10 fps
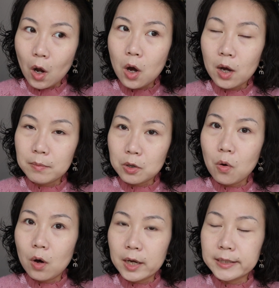I'm
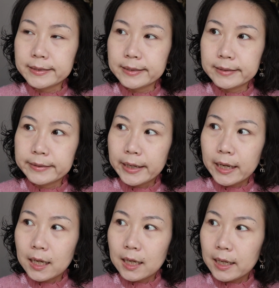quite
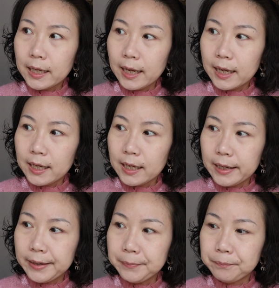
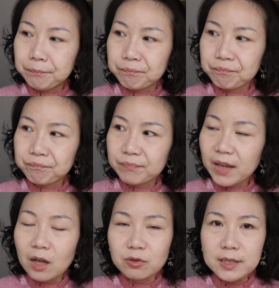a,
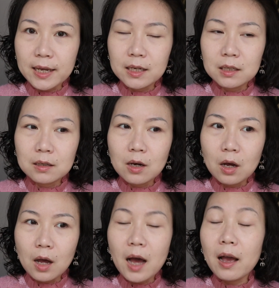how to say, I